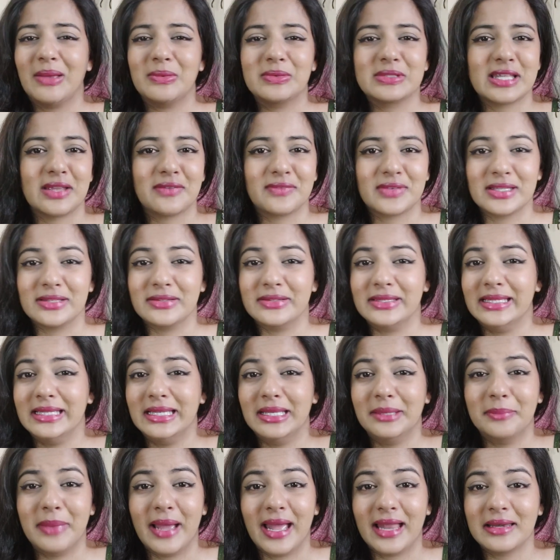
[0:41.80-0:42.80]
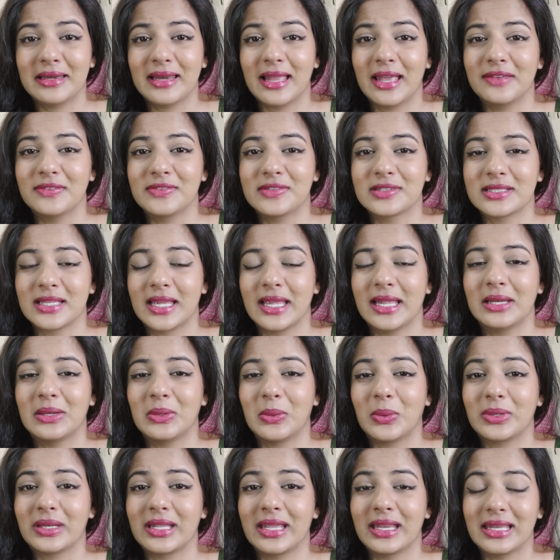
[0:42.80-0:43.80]
I was having a really bad lifestyle,
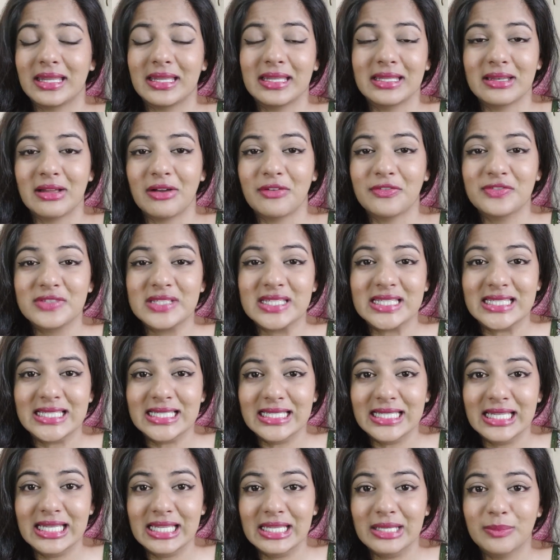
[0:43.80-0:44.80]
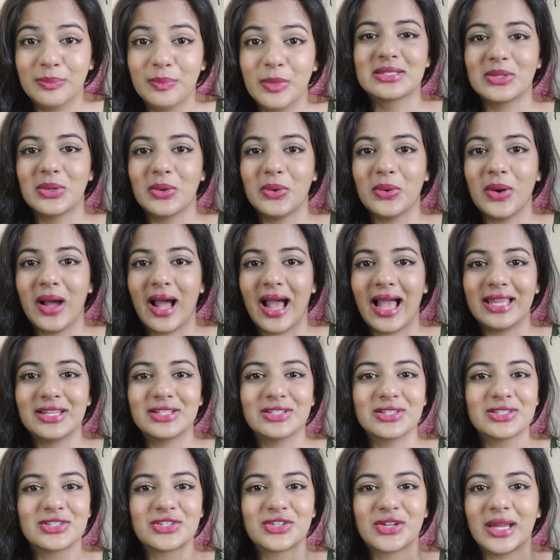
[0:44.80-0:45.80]
not getting enough sleep. So I
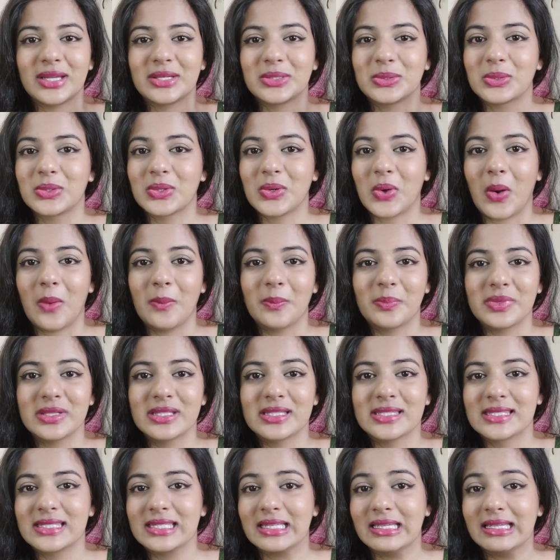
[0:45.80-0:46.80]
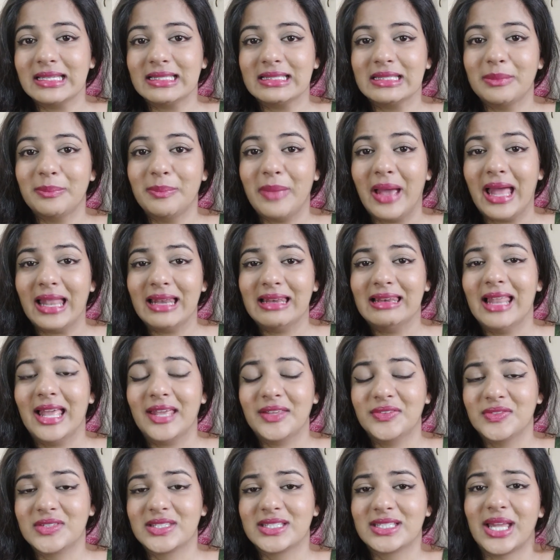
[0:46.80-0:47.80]
just tried to compensate the bad
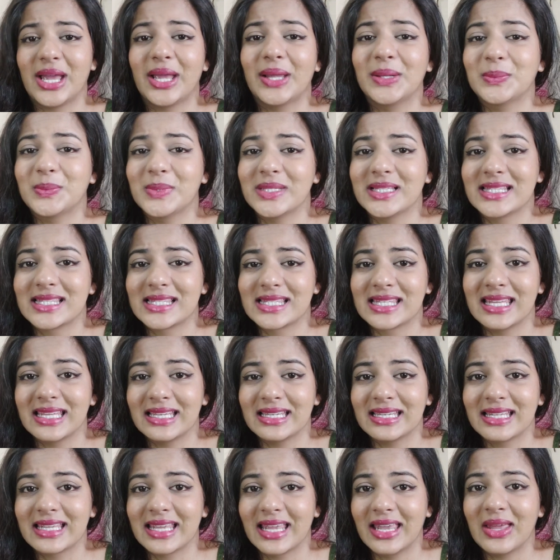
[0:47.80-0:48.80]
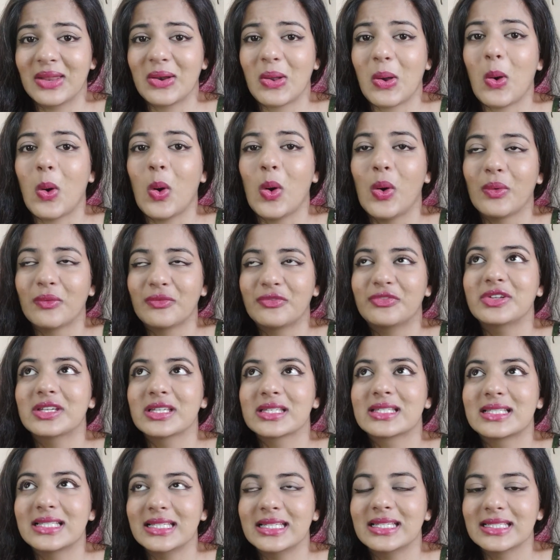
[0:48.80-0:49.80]
lifestyle with skincare.
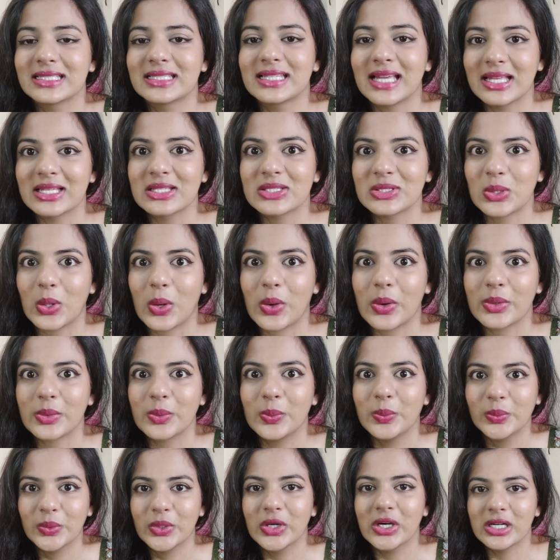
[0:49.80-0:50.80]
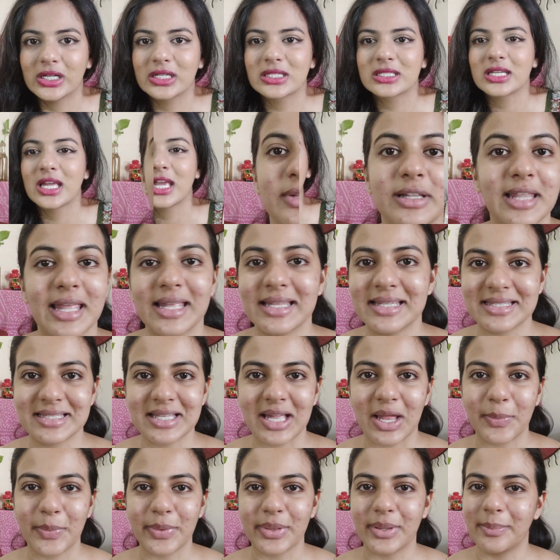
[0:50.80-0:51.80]
Obviously, it has not worked. Let's
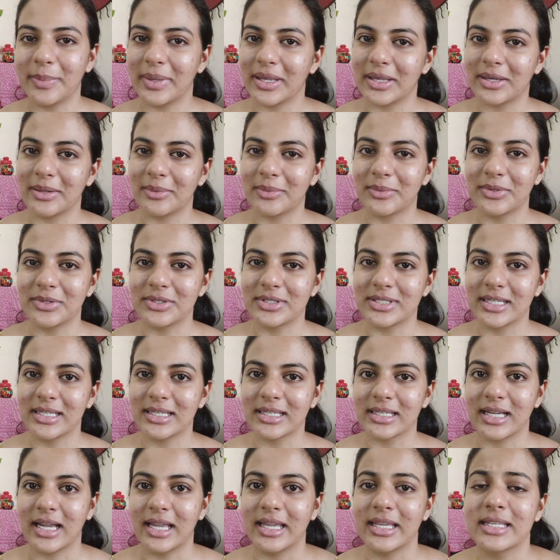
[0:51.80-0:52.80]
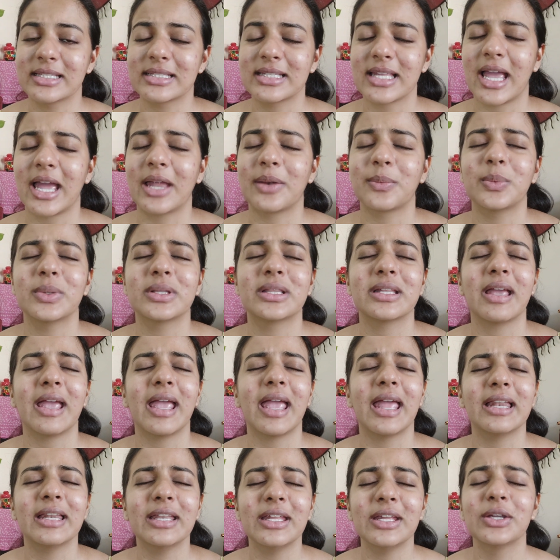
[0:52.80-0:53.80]
start with the makeup routine, guys. And with
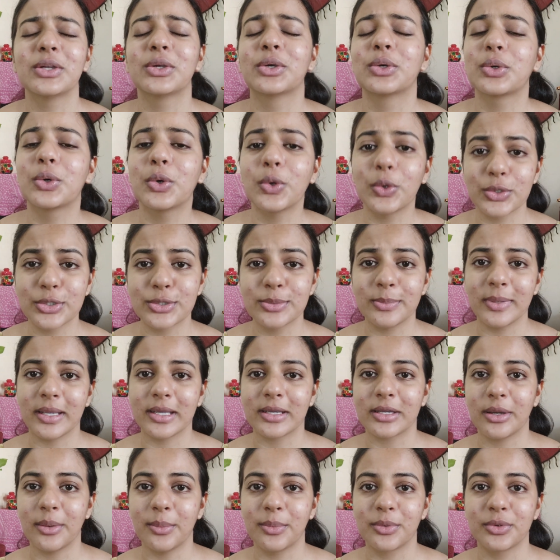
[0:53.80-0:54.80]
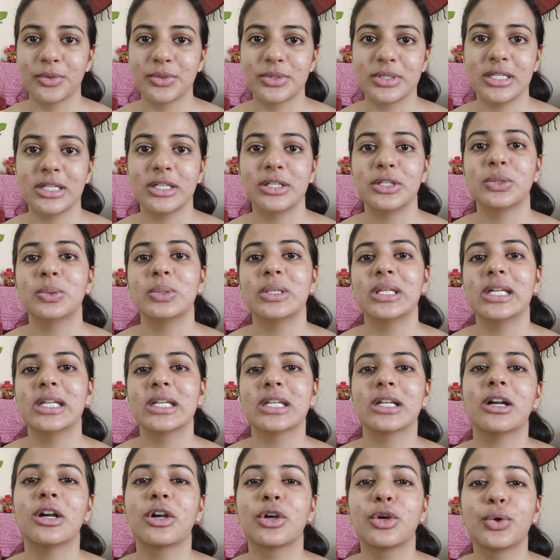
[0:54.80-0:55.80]
any good makeup routine, you
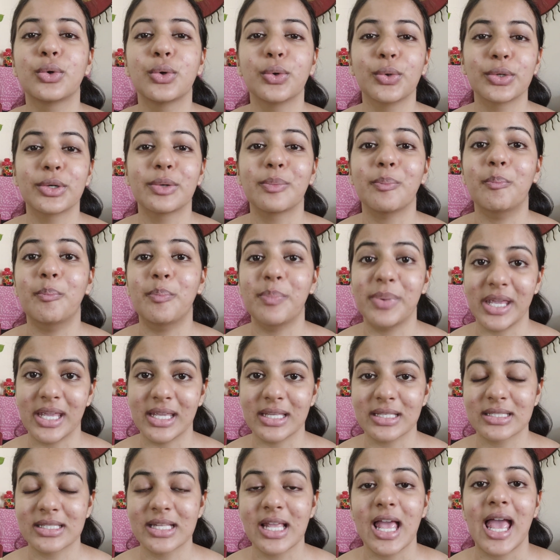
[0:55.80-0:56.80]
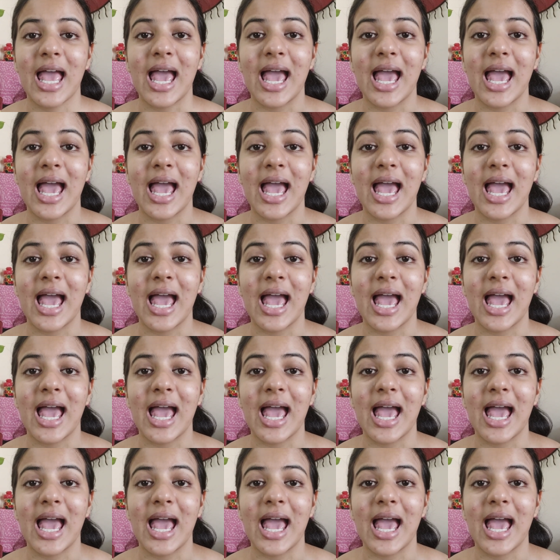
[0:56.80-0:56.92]
need a good base.